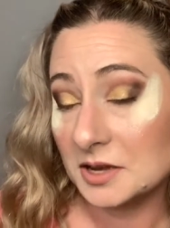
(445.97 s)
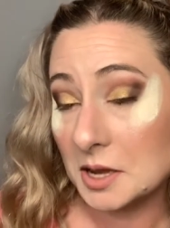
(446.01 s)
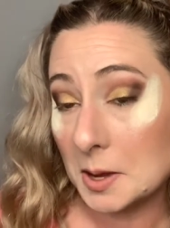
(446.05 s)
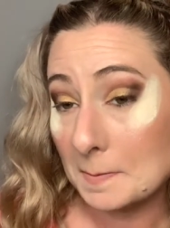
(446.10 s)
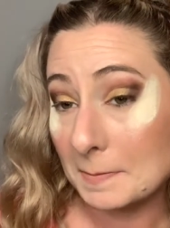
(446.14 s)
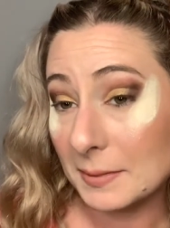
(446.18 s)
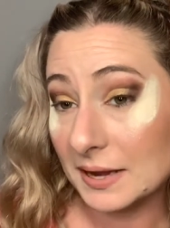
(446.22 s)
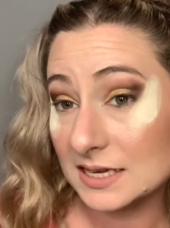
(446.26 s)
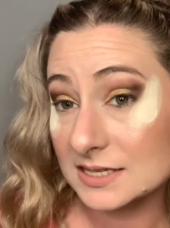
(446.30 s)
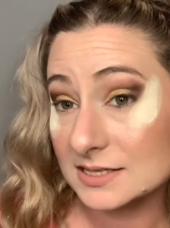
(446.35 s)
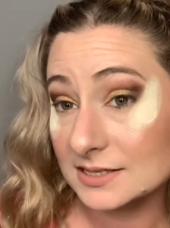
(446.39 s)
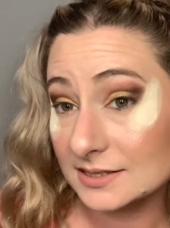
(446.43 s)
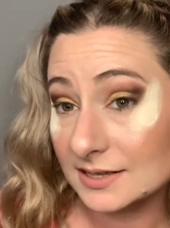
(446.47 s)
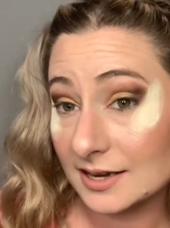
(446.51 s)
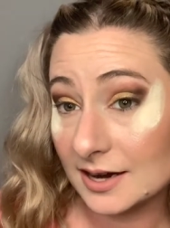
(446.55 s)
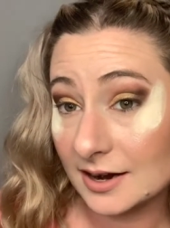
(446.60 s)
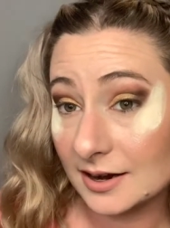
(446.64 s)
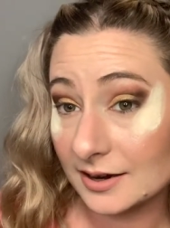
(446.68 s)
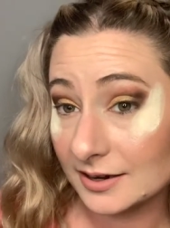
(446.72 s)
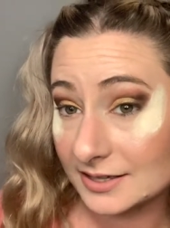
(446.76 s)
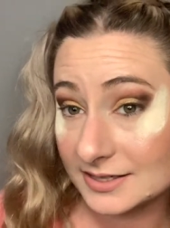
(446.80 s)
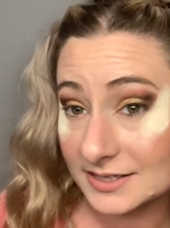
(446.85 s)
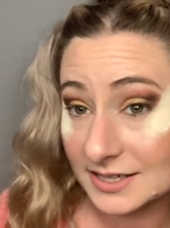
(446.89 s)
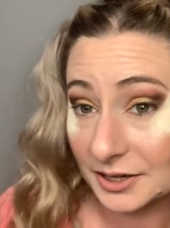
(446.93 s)
mascara
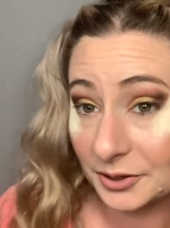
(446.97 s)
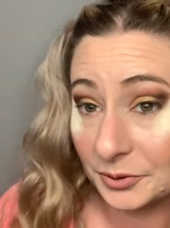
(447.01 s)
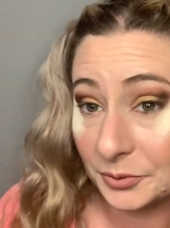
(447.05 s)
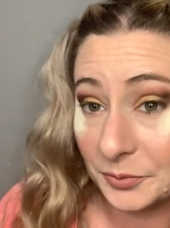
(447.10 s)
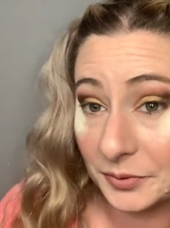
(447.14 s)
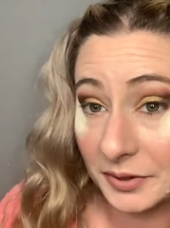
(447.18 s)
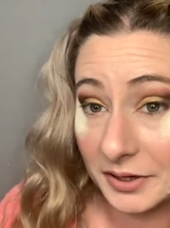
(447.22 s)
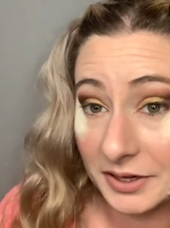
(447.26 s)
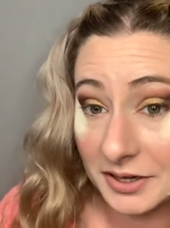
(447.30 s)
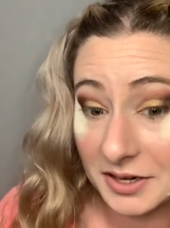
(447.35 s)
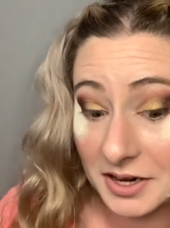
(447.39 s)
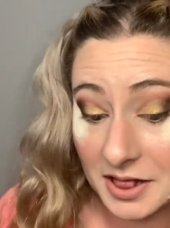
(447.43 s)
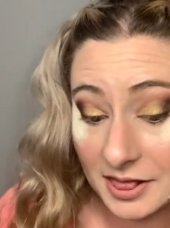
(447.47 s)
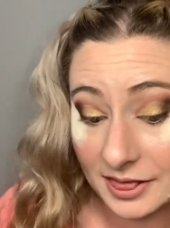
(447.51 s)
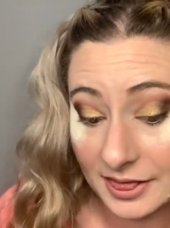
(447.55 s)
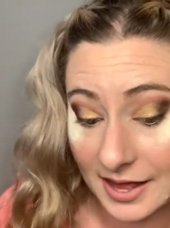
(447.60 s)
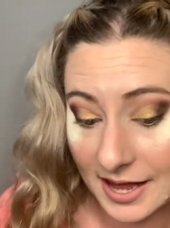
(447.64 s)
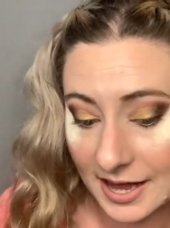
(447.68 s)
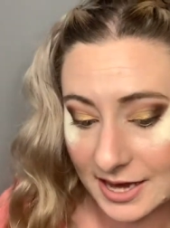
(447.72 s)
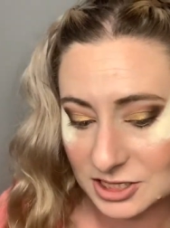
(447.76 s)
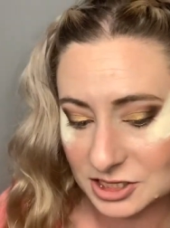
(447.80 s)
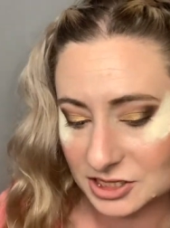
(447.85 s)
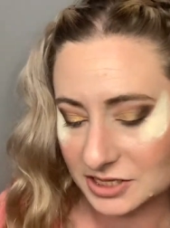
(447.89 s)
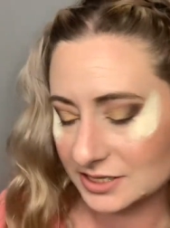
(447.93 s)
because I don't wear
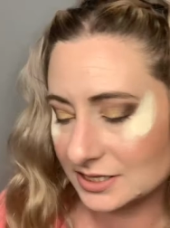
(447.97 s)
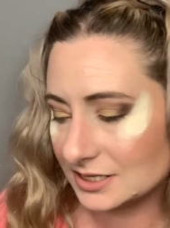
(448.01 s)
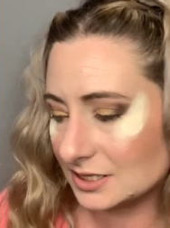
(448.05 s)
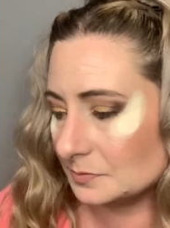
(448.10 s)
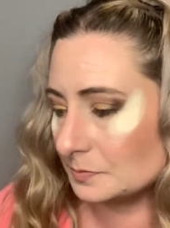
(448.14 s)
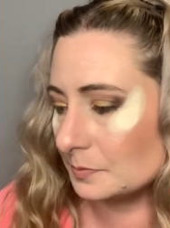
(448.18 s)
lashes.